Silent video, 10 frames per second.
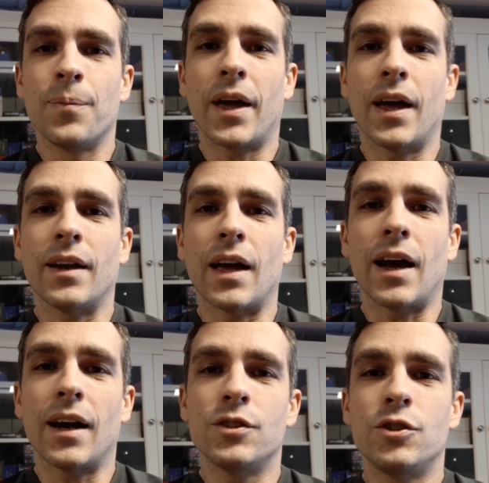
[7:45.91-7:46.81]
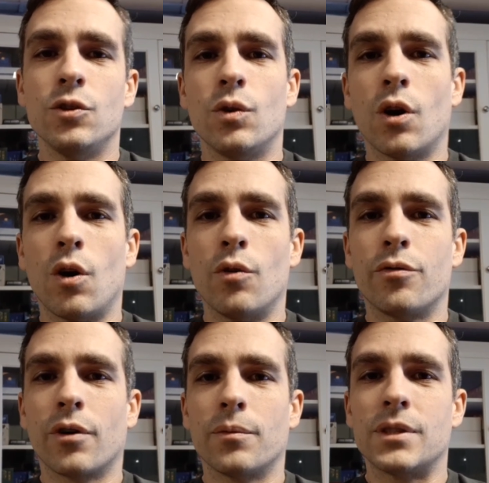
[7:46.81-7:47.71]
And as you go
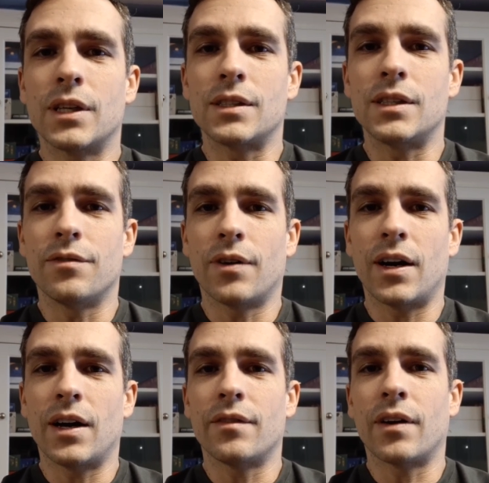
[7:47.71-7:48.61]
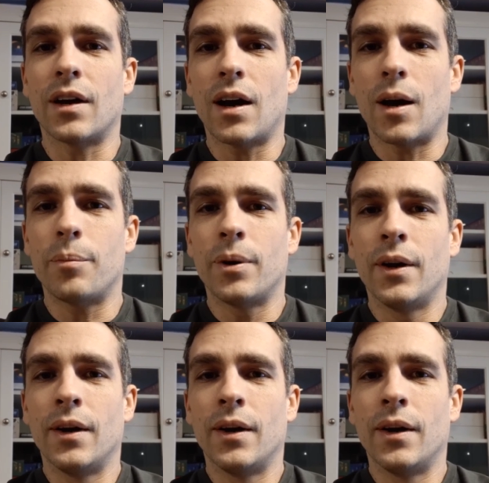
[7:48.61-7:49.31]
from 65 and up